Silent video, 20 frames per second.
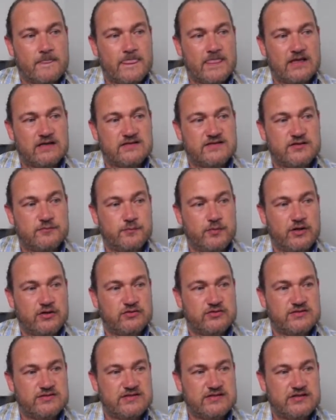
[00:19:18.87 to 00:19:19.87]

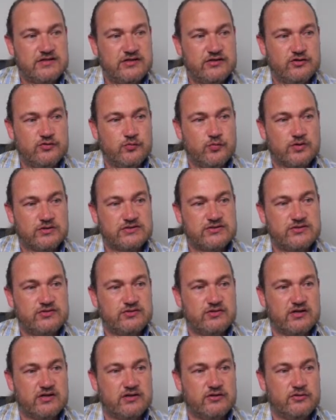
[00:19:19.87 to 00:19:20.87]
Suppose you want to
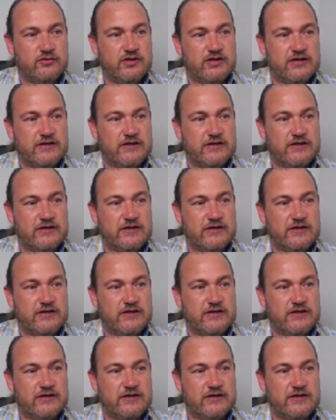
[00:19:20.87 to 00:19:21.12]
know,